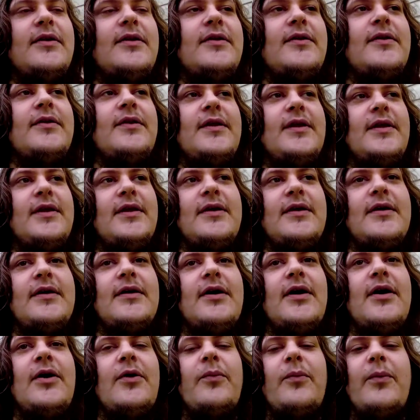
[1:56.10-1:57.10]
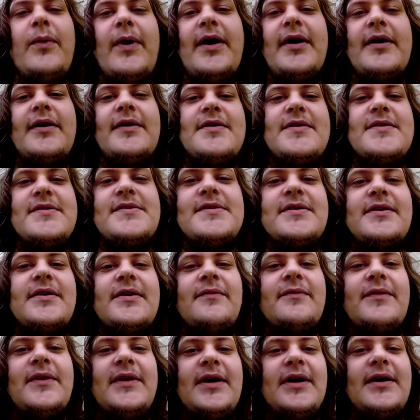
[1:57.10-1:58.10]
the awareness
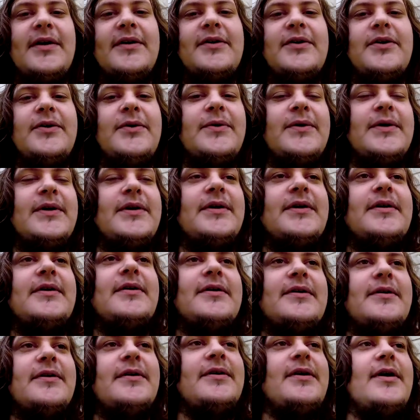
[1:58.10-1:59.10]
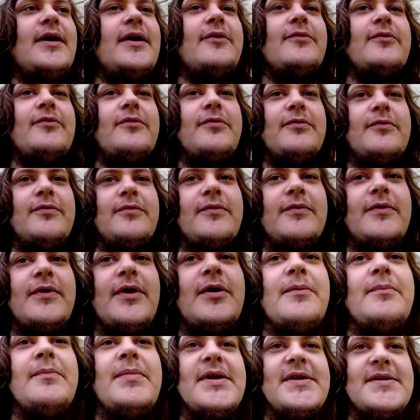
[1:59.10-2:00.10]
of the undoing of
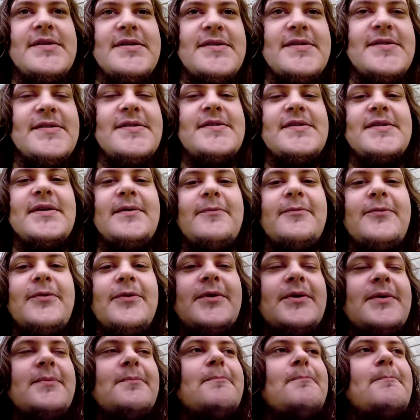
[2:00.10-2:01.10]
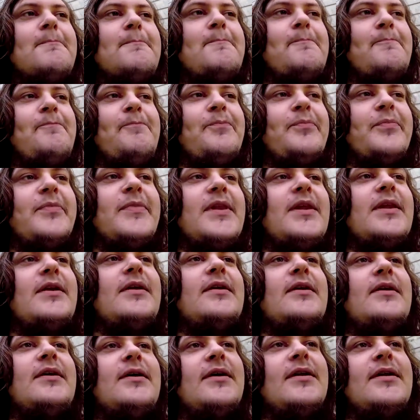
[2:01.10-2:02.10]
a business in some form.
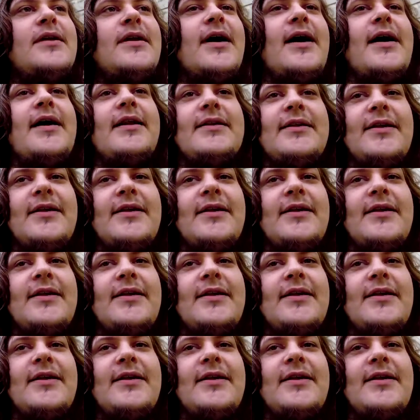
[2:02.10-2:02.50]
Not